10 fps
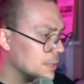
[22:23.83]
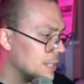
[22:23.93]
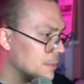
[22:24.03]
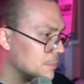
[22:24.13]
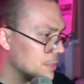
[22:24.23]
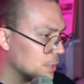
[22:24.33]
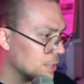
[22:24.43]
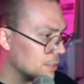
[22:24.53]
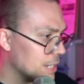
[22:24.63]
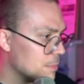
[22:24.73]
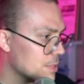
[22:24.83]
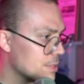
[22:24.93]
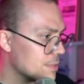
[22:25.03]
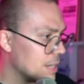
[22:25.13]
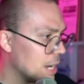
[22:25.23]
Well, your name
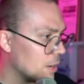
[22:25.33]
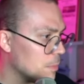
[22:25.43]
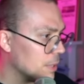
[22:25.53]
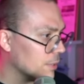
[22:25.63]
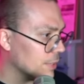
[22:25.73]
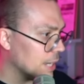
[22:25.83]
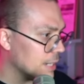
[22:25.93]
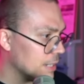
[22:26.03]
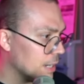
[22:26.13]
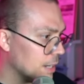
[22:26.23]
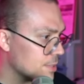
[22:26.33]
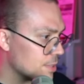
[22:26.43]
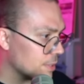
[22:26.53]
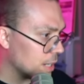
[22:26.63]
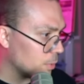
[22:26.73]
is Harry Pickle 99,
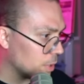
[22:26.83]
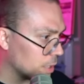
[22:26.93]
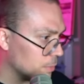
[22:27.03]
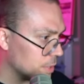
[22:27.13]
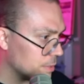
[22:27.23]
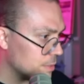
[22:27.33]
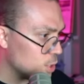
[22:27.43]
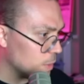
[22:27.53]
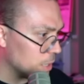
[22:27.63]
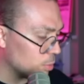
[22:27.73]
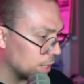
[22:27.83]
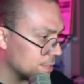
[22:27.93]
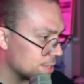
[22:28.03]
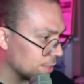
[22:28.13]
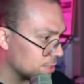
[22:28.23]
so you're not working with too many
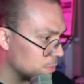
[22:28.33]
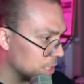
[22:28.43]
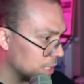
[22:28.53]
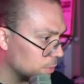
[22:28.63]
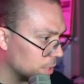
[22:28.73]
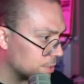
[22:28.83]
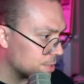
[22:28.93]
brain cells to begin with.